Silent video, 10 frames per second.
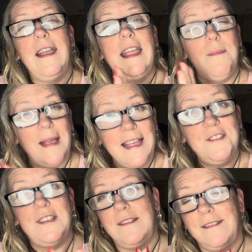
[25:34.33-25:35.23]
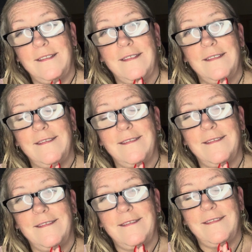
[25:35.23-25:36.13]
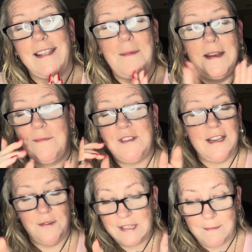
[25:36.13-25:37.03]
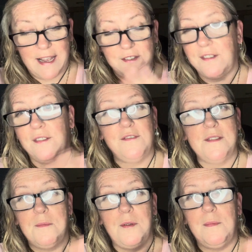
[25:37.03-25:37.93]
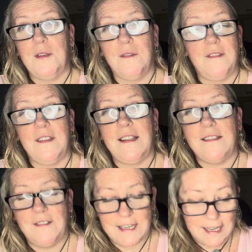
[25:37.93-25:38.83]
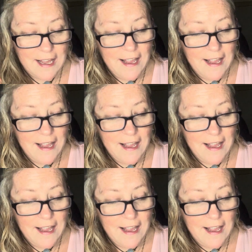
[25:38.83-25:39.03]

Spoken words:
Imagine. I mean, I'm trying not to imagine because it'll just put me off for the rest of the day.